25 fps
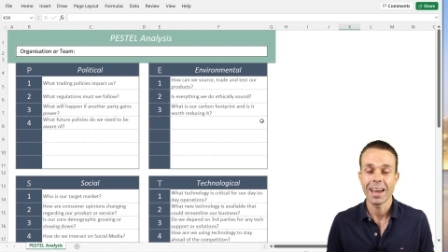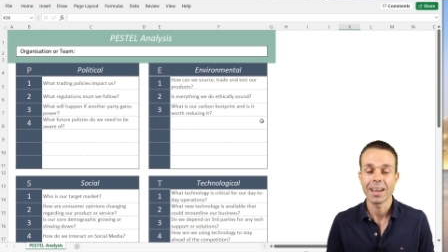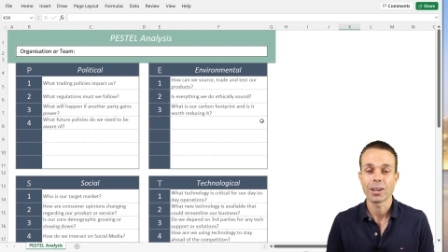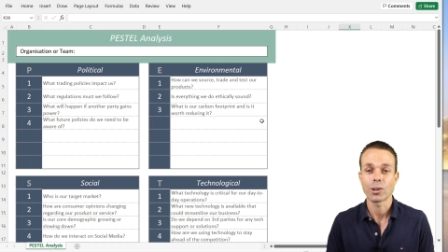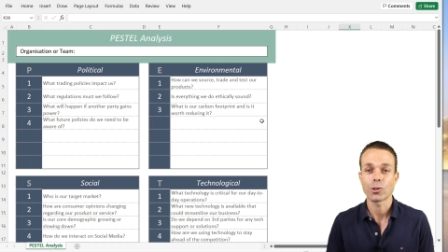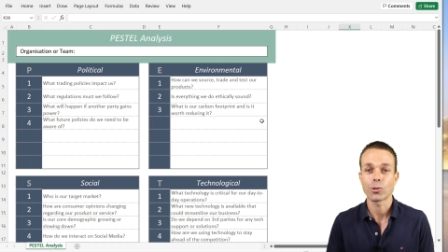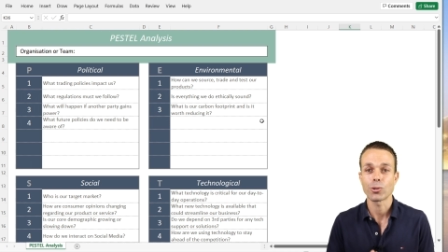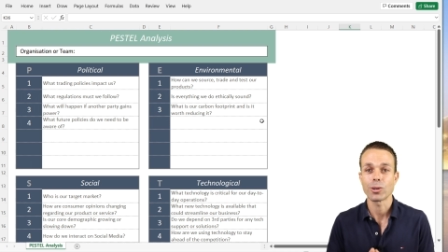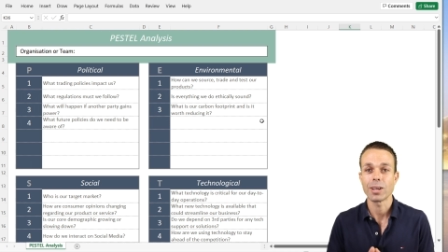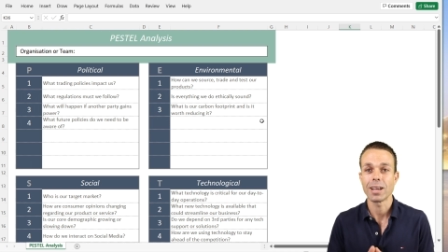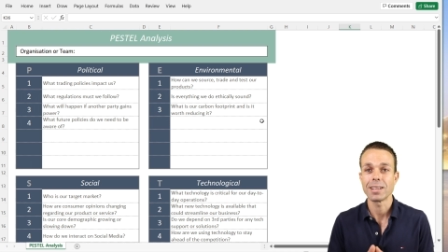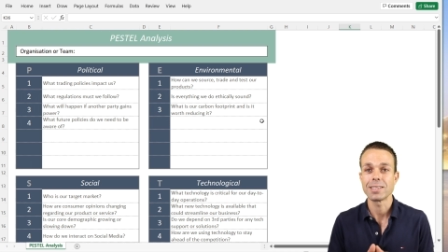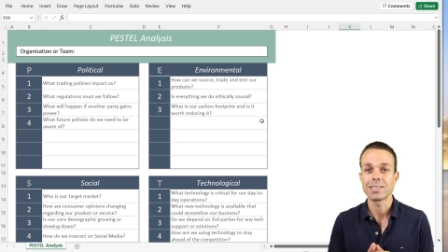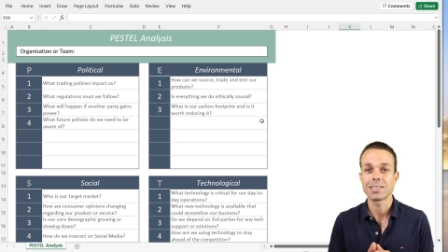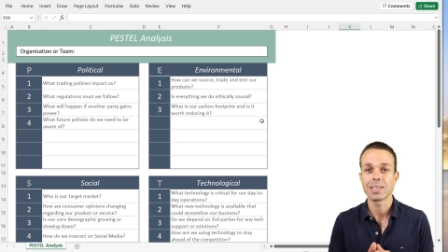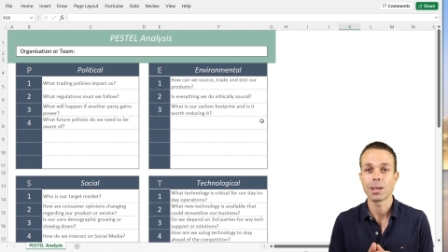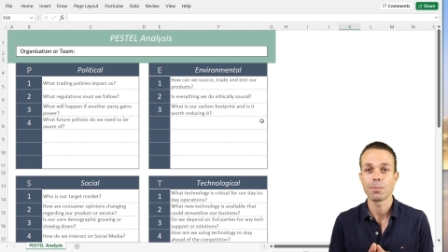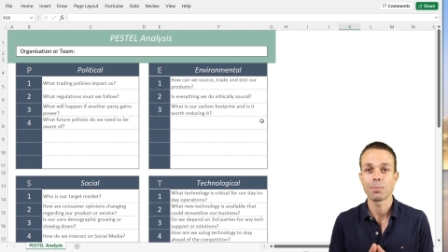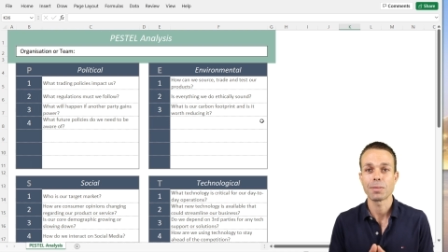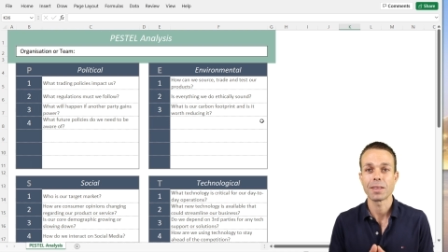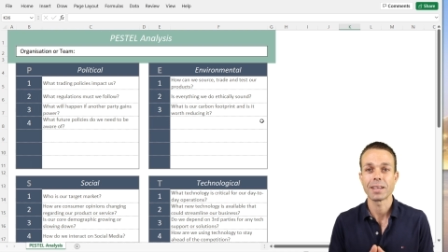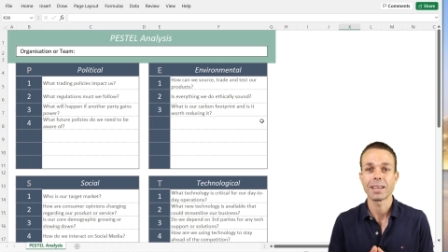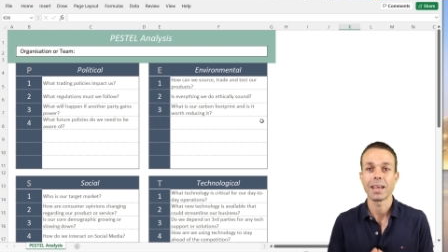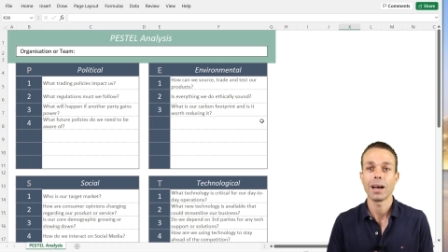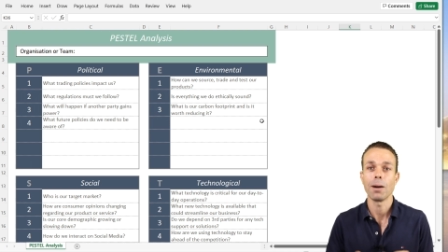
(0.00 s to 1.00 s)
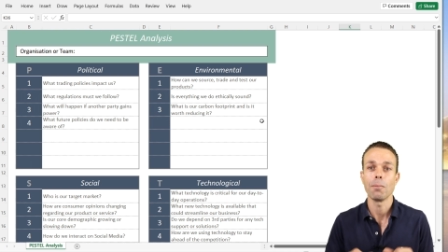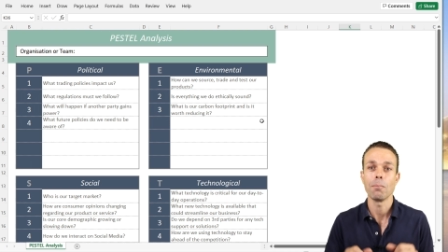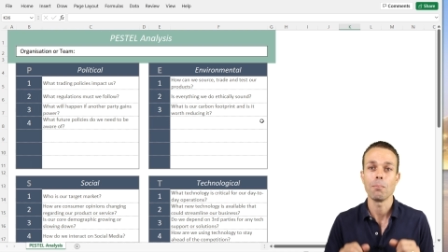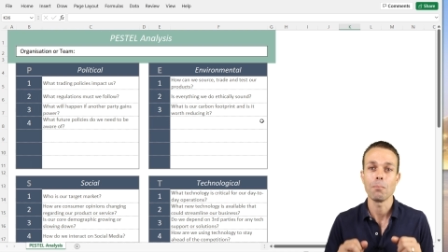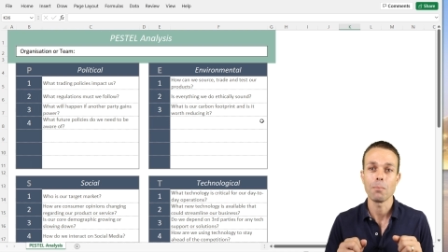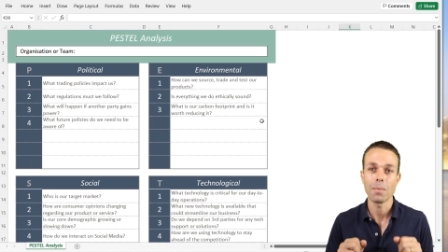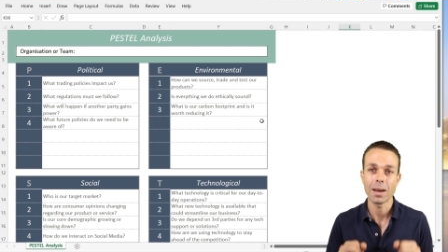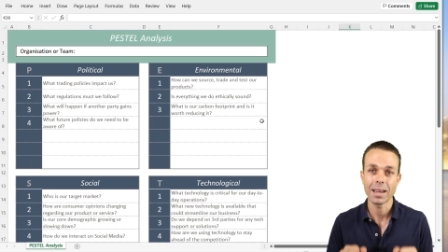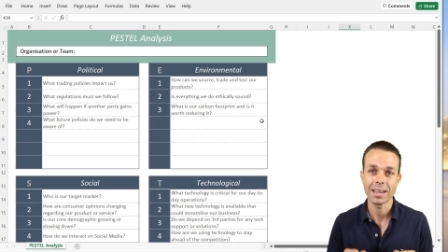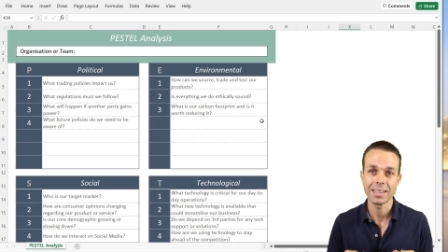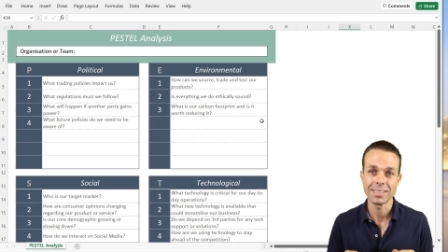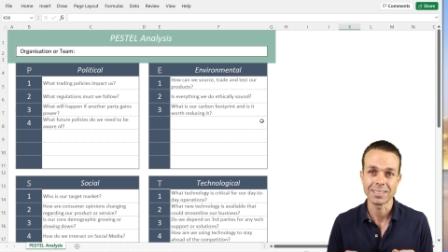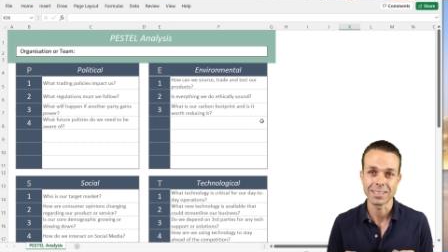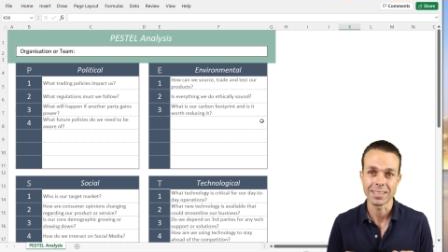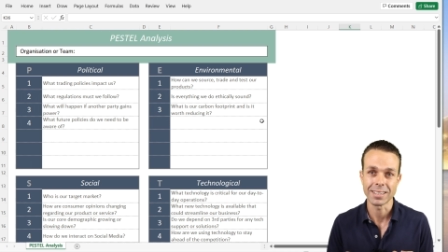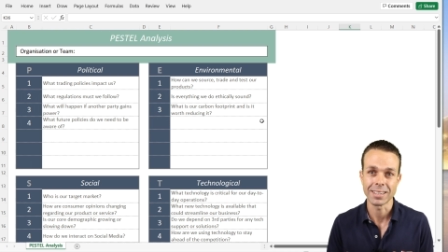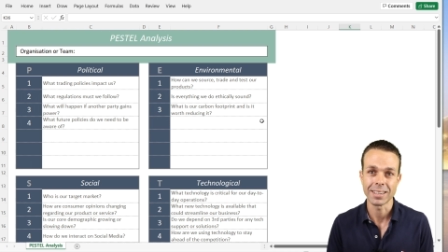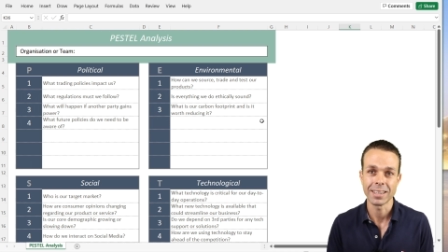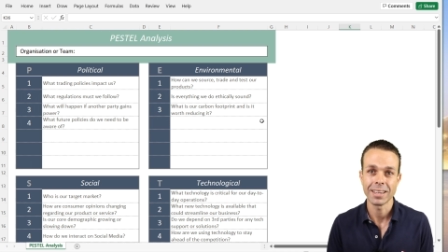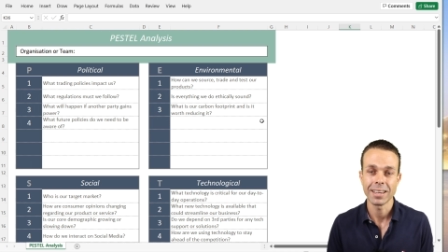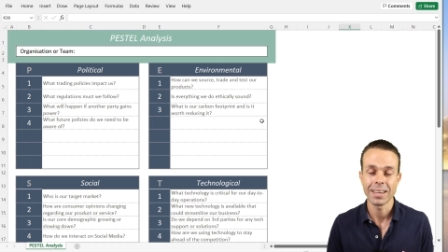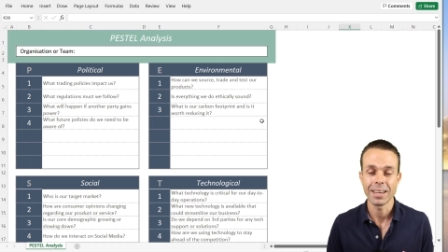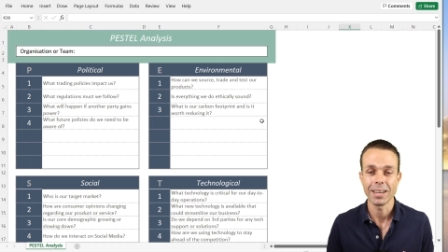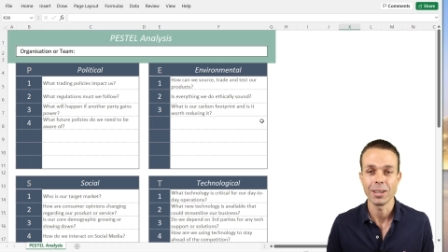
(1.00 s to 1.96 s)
and create something amazing